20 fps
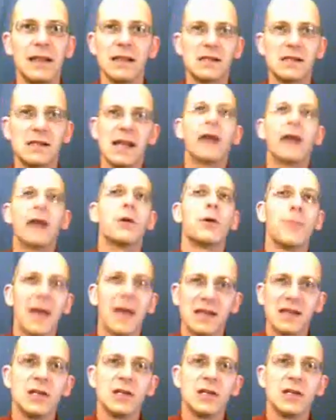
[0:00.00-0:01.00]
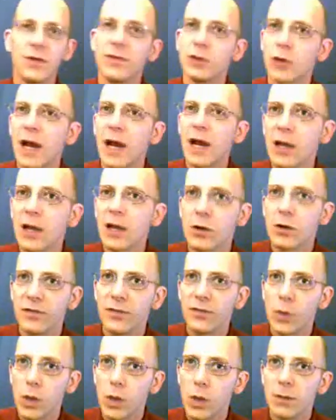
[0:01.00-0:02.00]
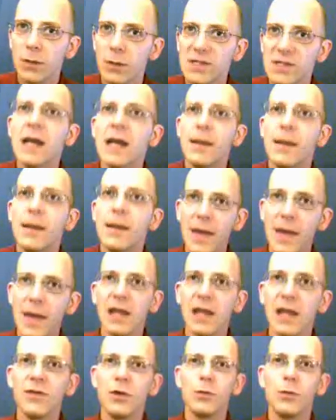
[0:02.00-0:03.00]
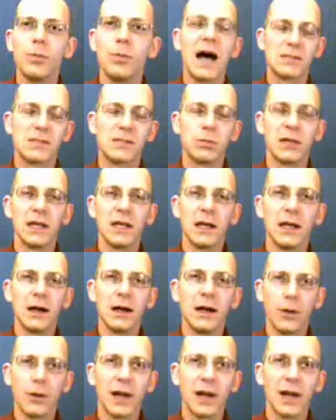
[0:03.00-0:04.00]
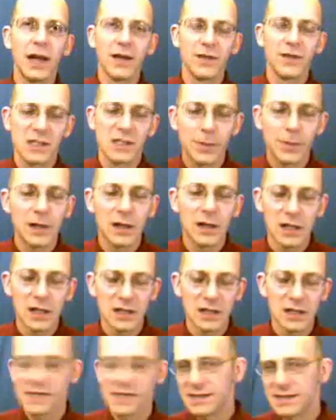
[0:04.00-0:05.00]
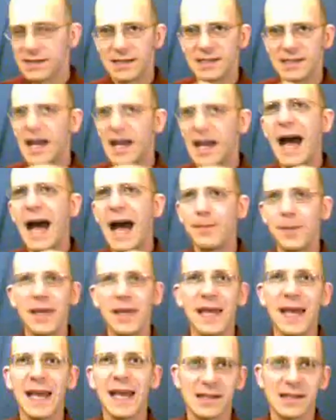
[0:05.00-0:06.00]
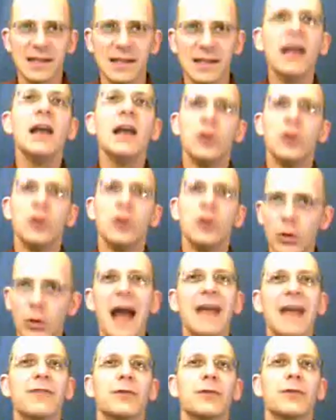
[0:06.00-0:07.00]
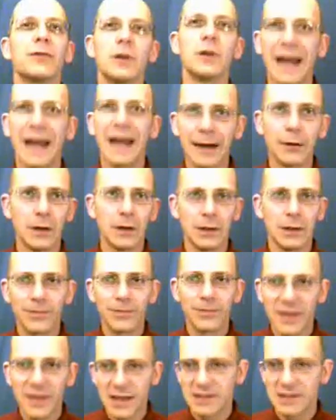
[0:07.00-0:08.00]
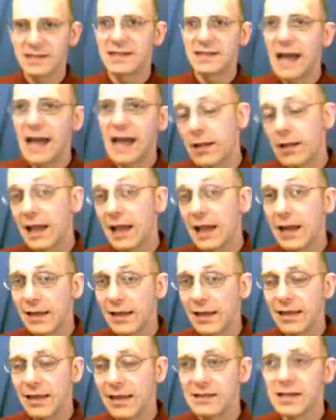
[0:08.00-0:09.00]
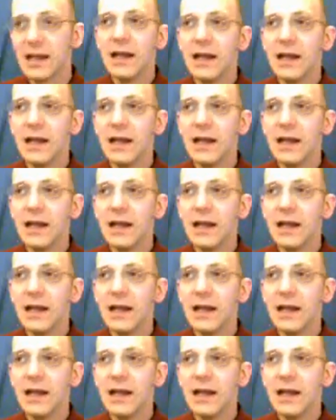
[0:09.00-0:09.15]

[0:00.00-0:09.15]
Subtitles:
error message if you try to go to the forums. Many of you possibly already have experiences that says IPS driver error. It doesn't sound like anything that's